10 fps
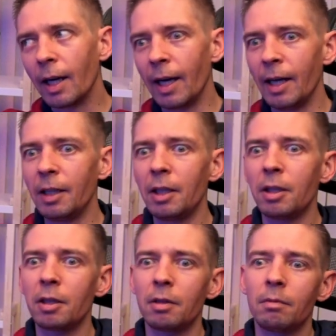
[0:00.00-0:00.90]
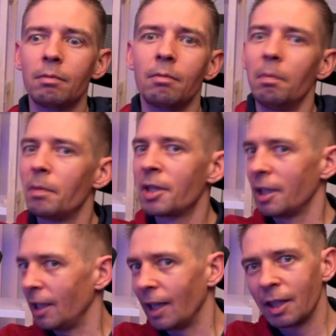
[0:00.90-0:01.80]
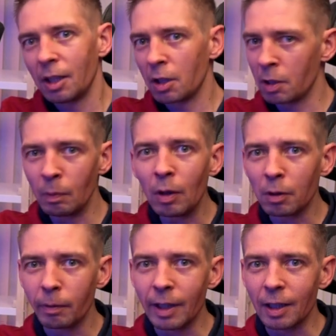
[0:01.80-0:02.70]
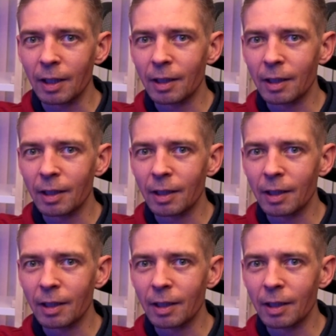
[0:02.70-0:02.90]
and it selected small twig.